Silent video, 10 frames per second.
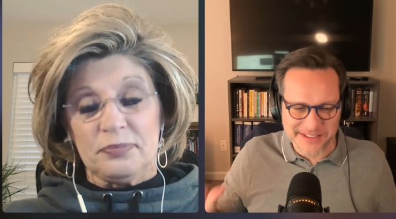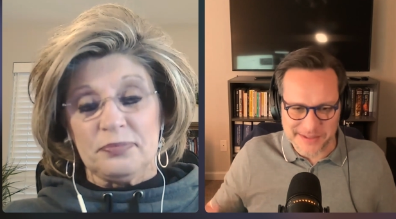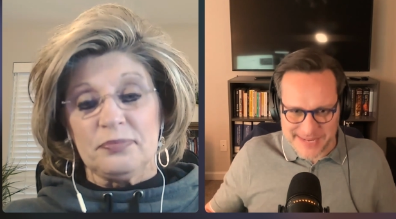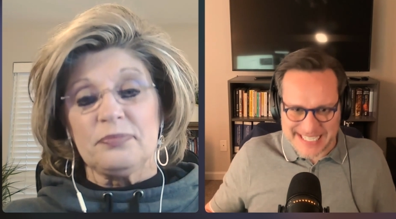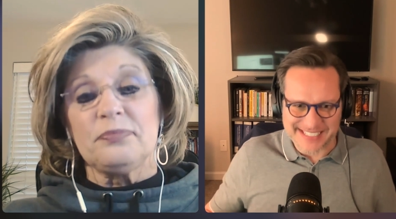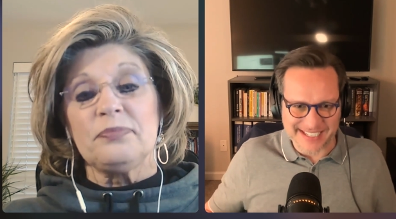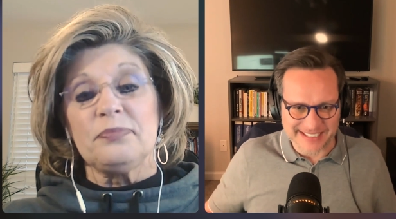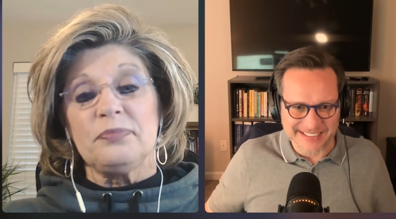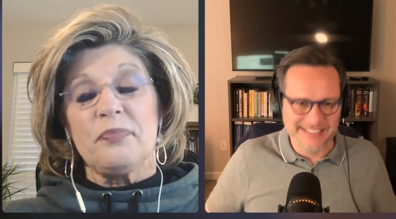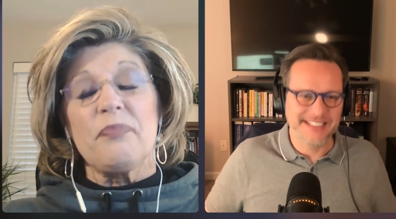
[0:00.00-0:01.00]
Speaker 1: on the bank
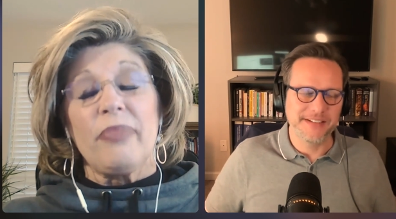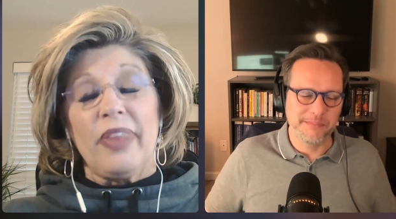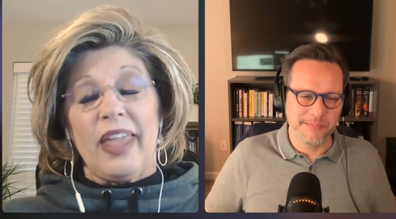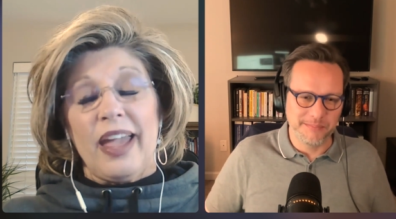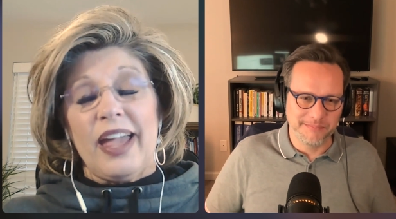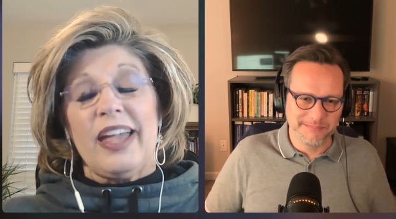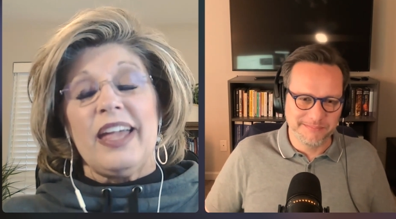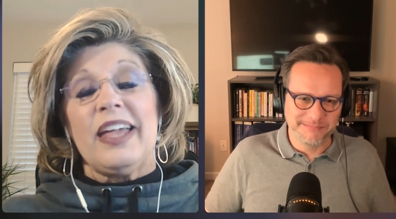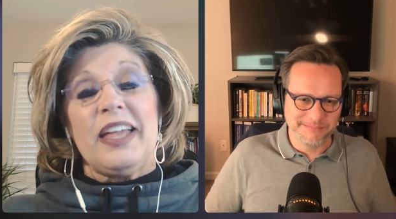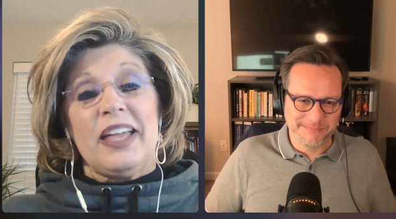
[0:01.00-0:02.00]
side to
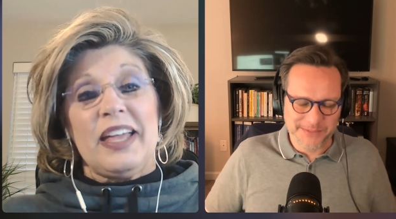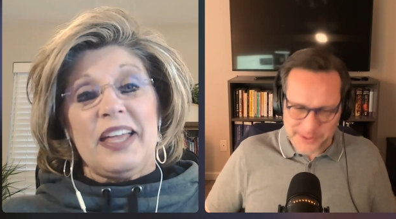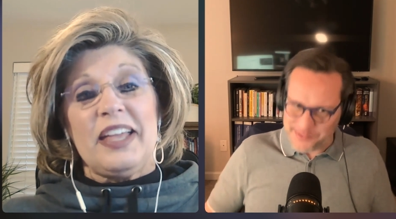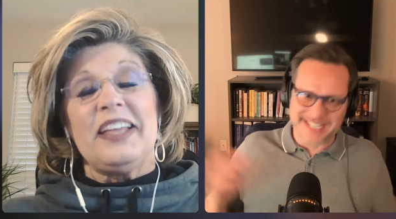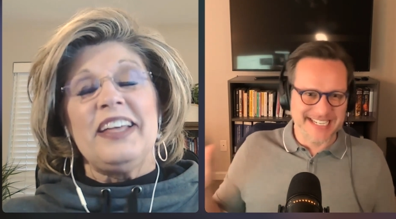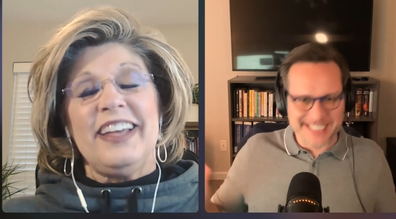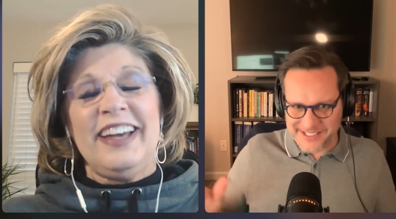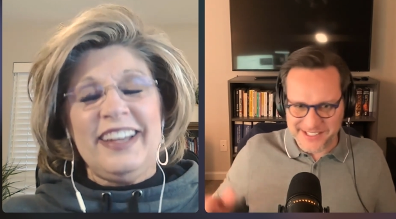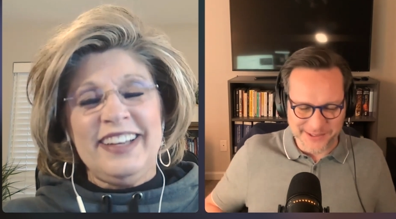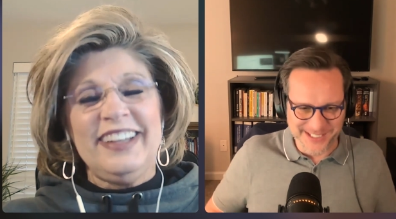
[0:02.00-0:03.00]
do what they need
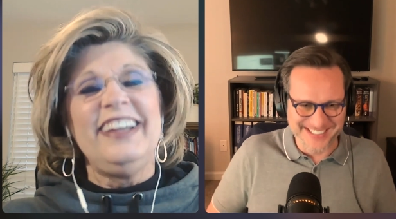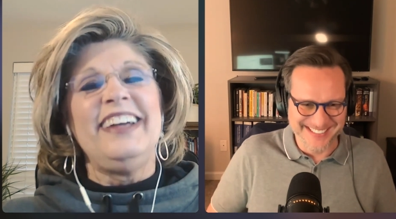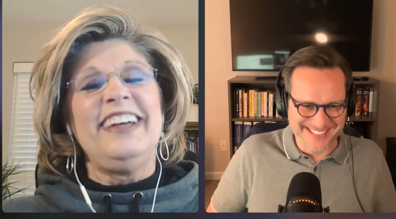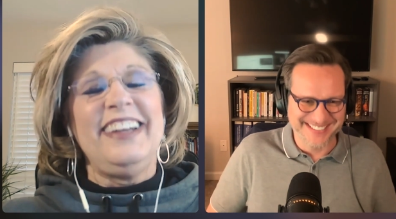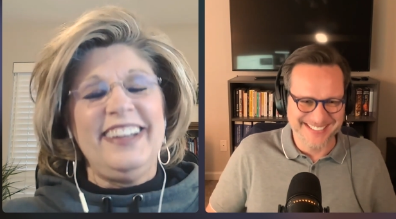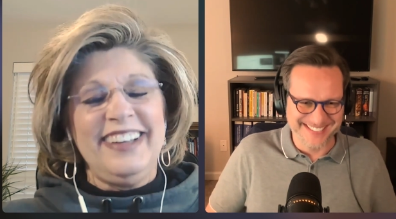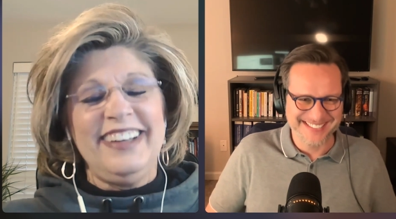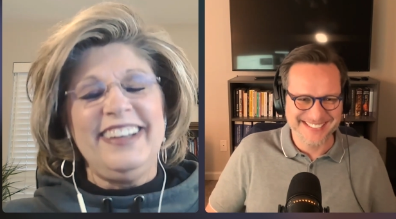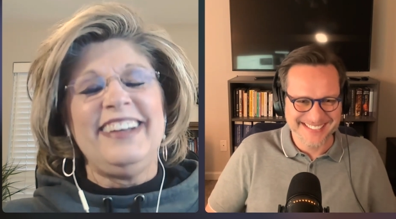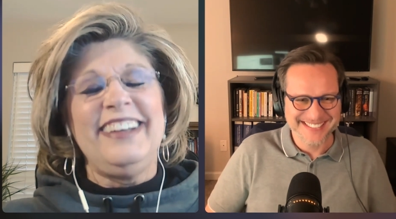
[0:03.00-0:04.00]
to
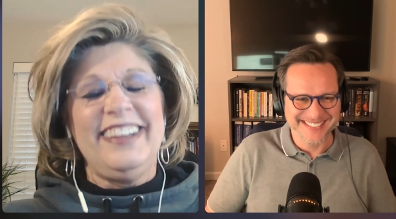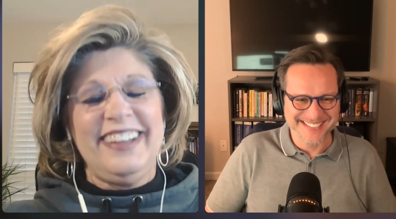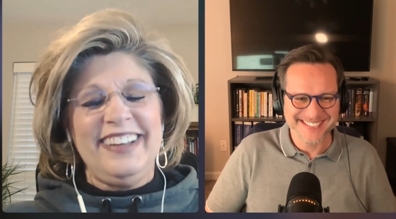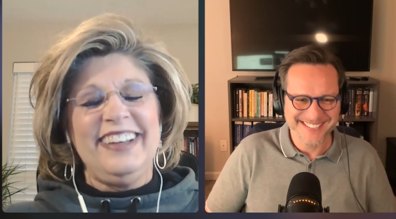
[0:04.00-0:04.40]
do.